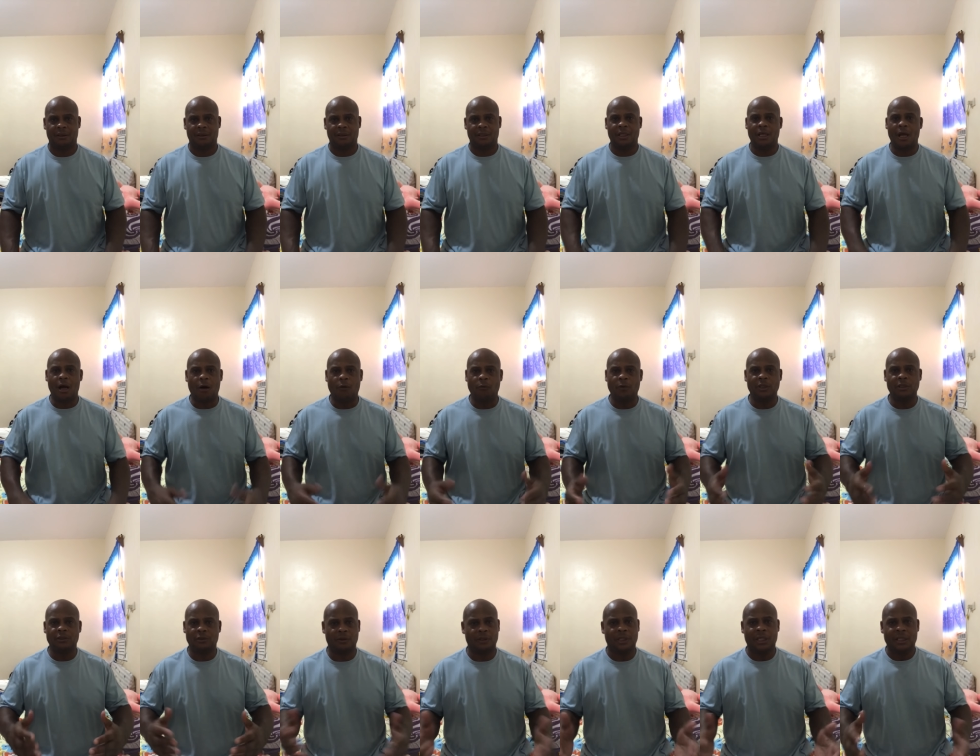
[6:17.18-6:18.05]
He
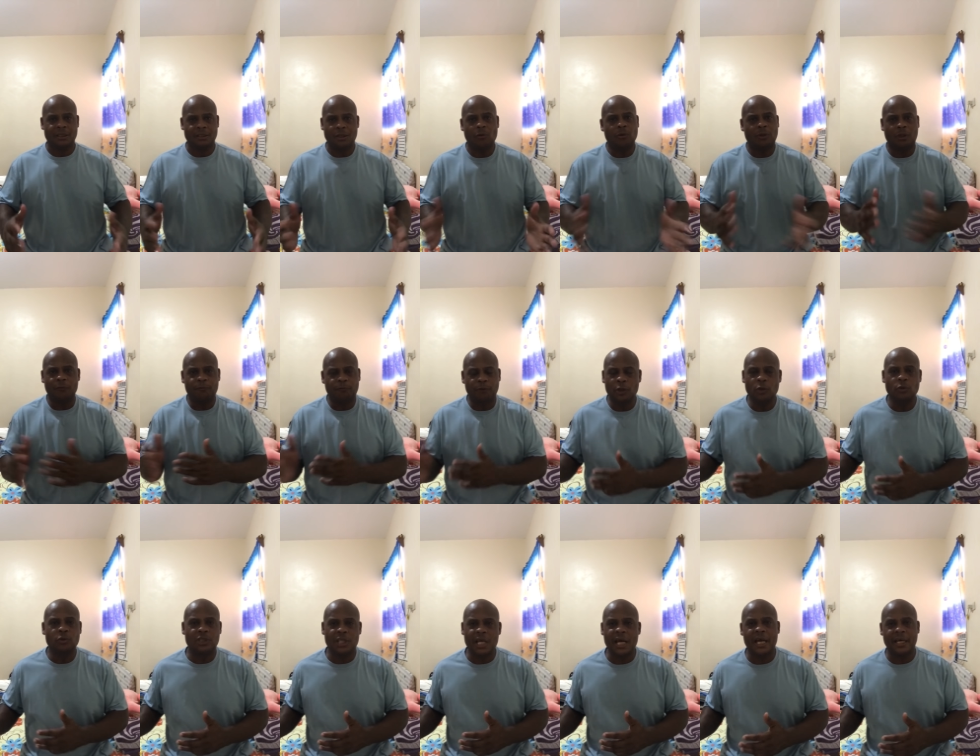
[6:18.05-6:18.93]
always, uh, don't
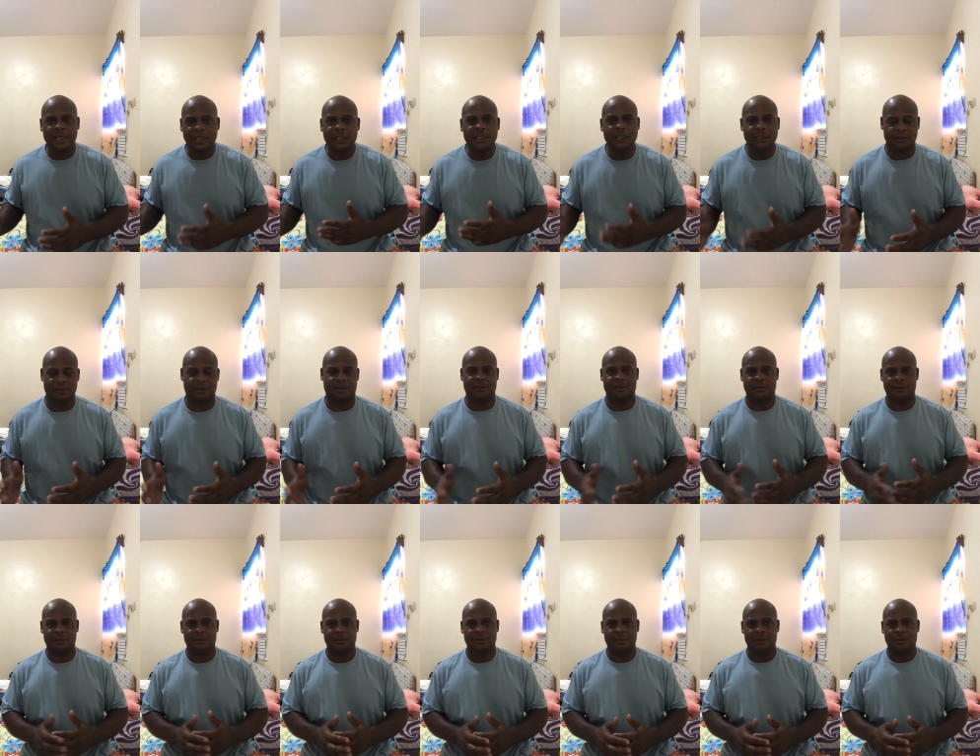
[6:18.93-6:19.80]
confuse that either
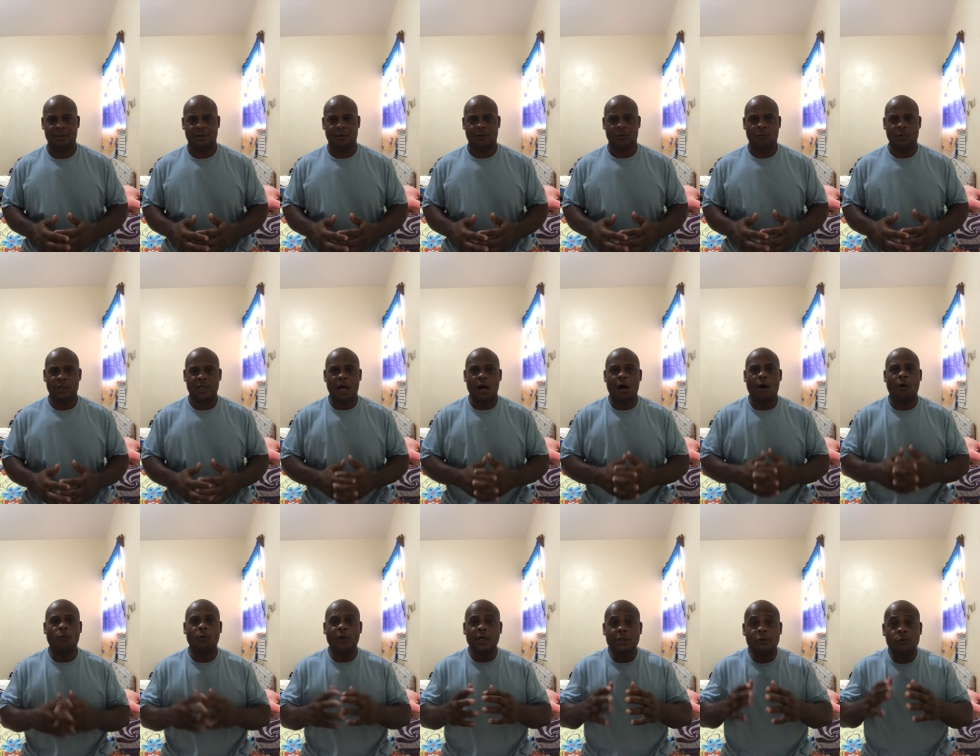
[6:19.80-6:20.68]
would
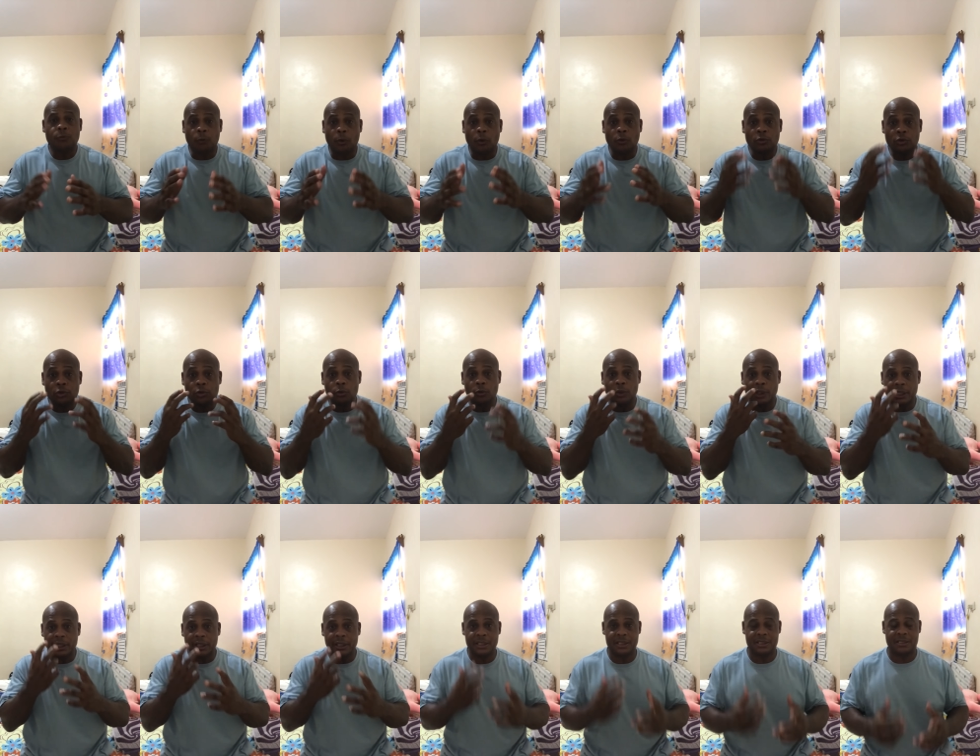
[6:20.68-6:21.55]
always want you
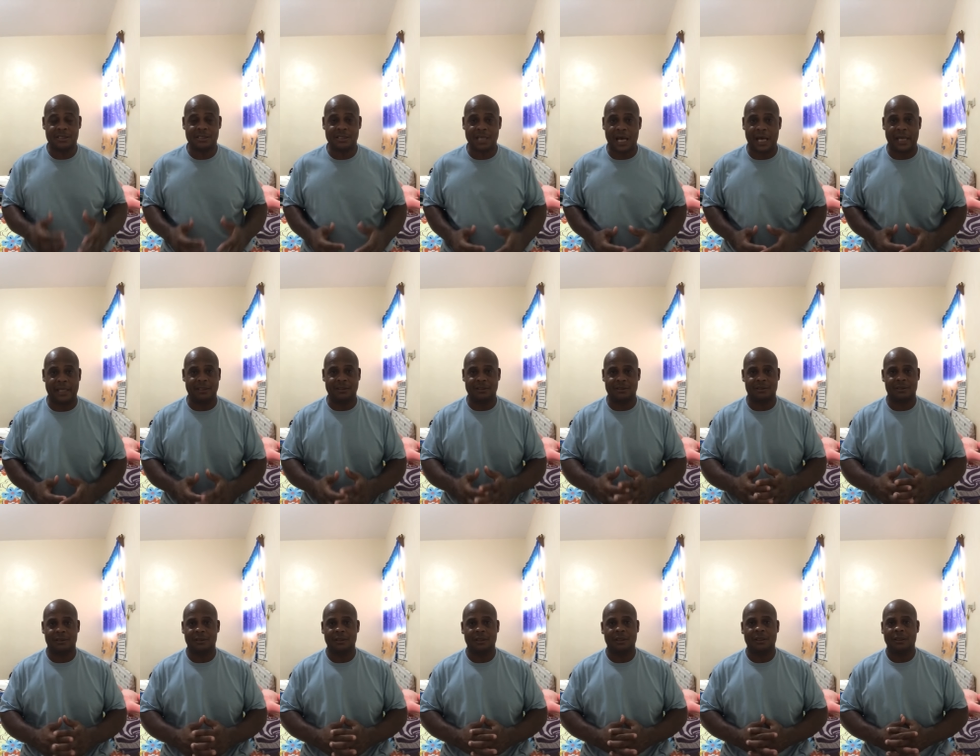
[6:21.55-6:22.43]
in his
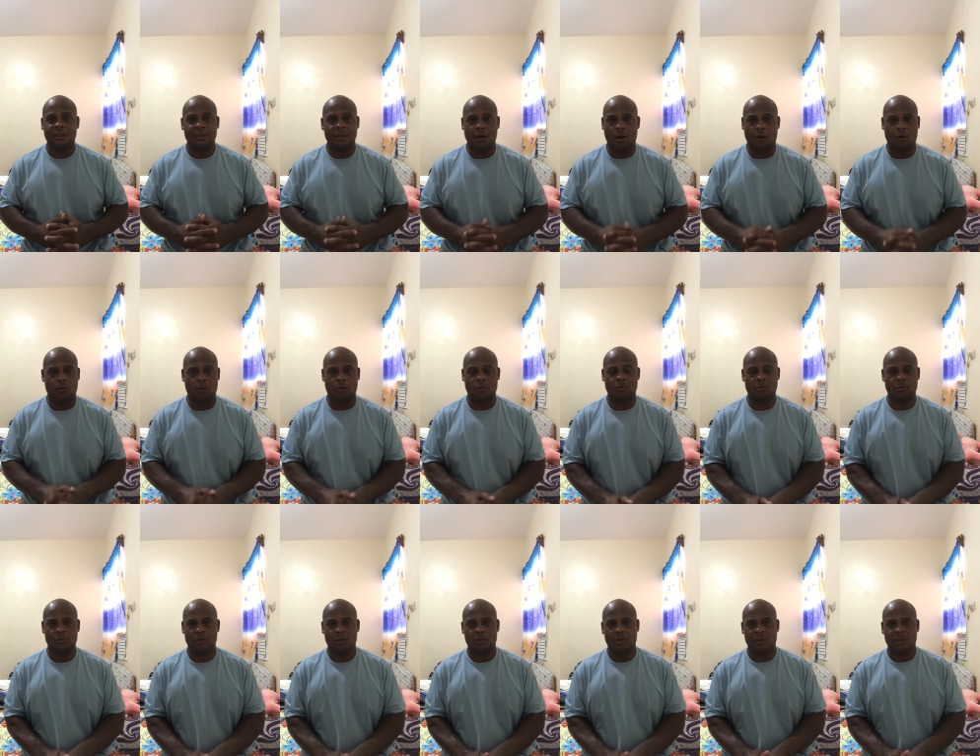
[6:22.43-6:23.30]
sights. No,
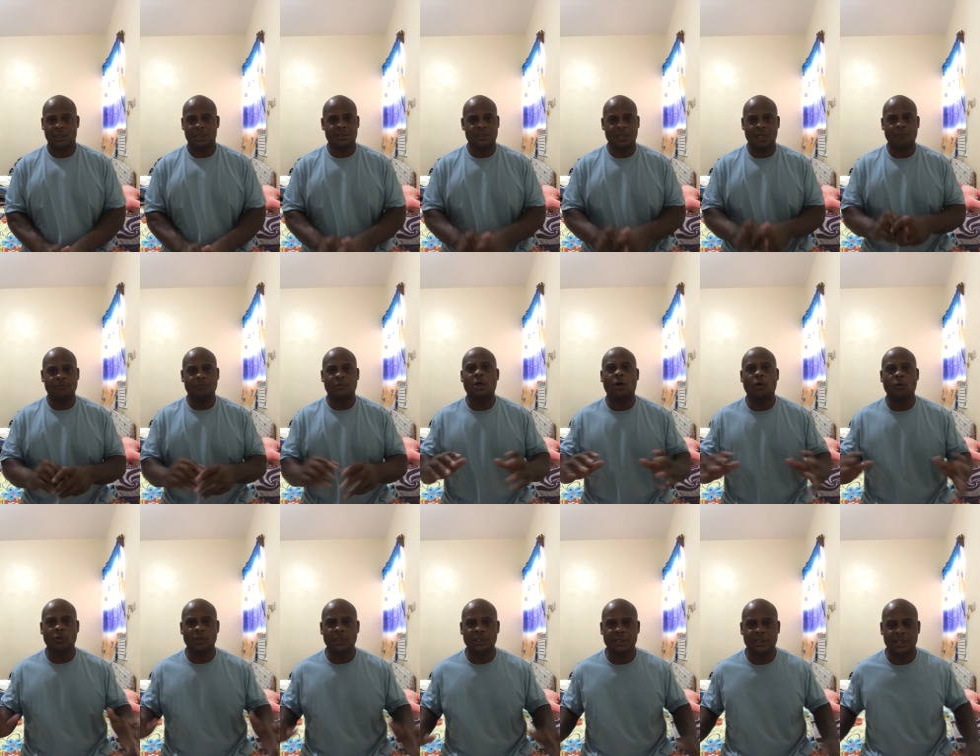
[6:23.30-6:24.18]
that's something
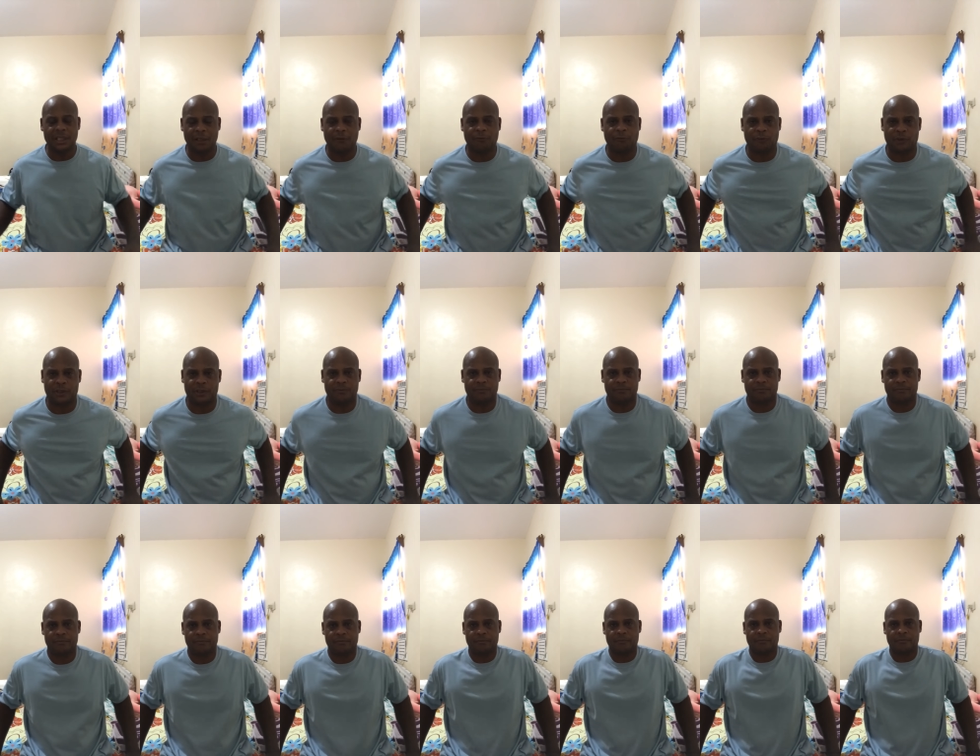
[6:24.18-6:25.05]
totally different.
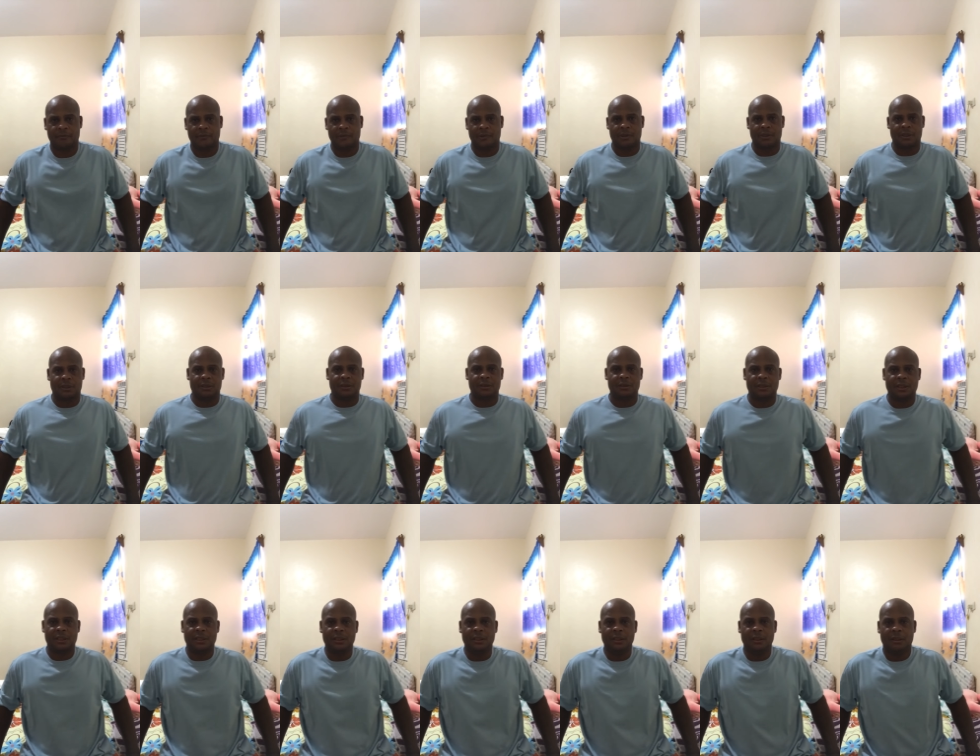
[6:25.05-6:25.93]

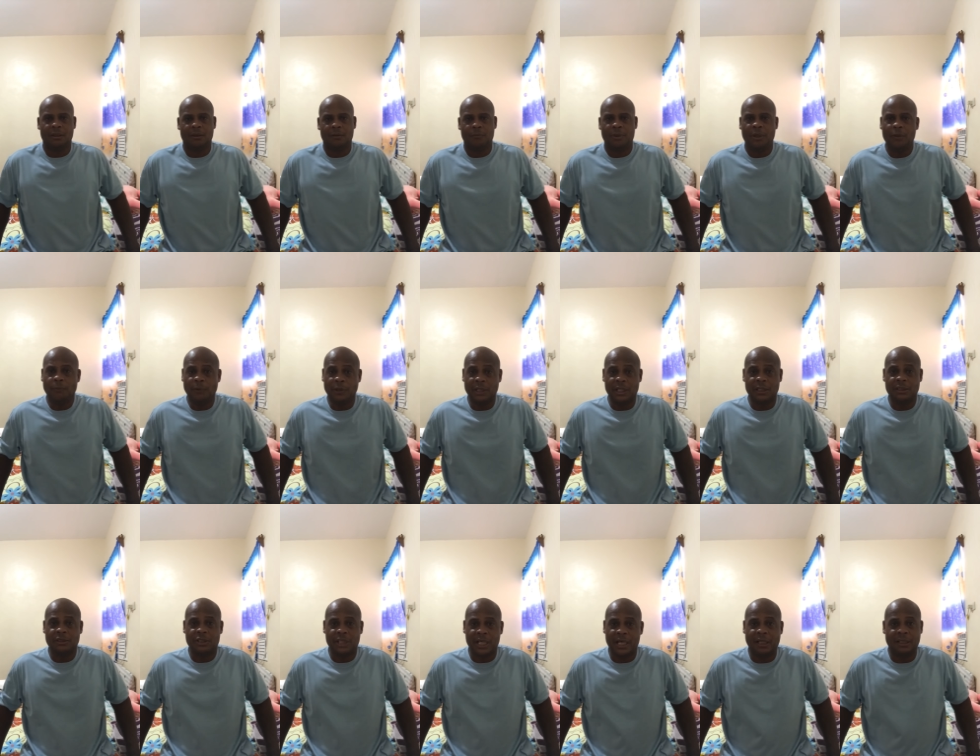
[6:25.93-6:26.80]
See, people
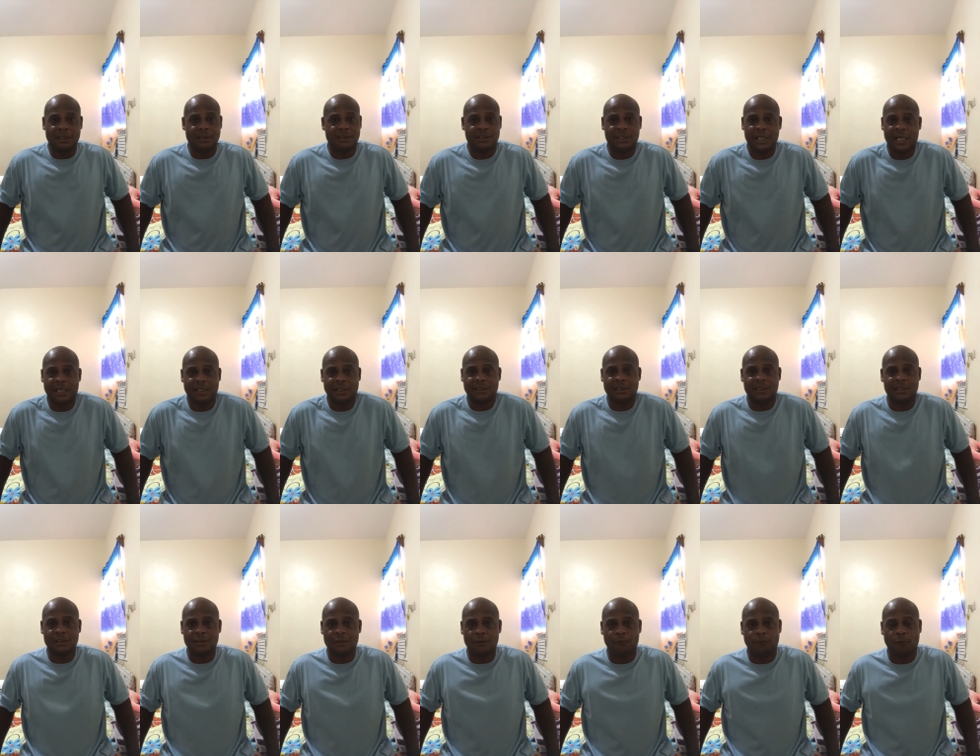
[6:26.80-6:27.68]
that jealous,
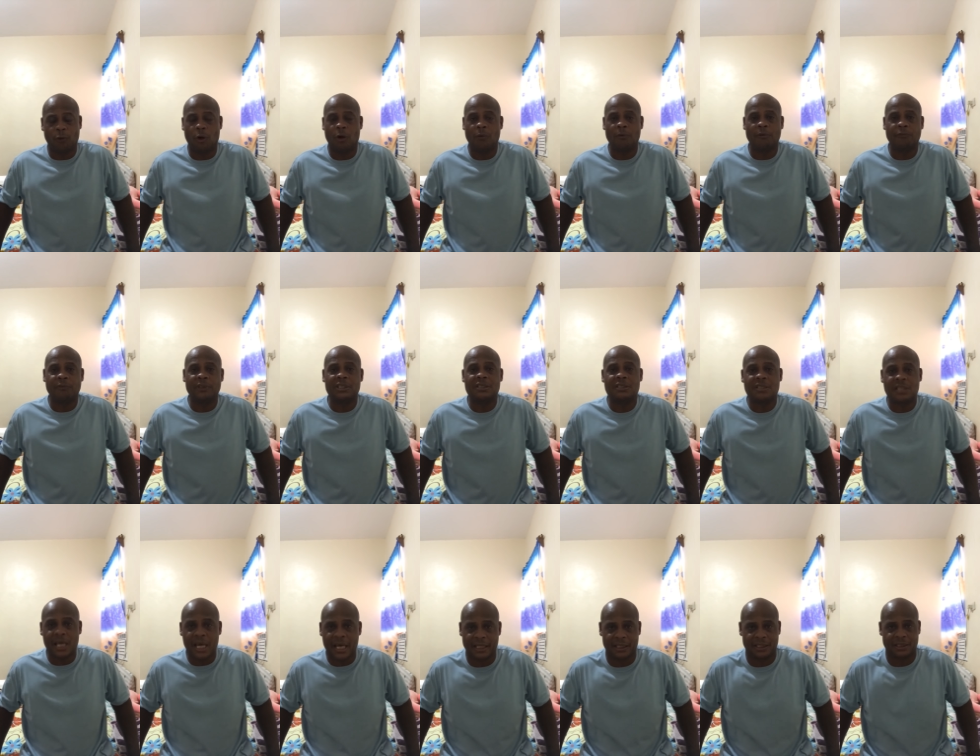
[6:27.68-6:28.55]
jealousy is a form of
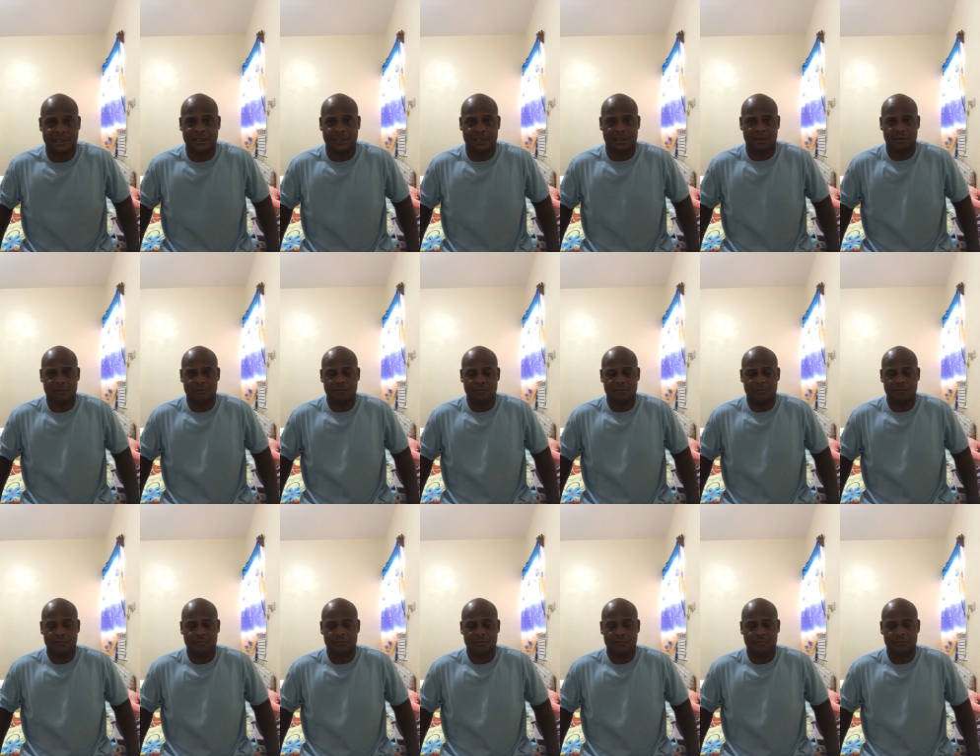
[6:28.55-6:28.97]
insanity.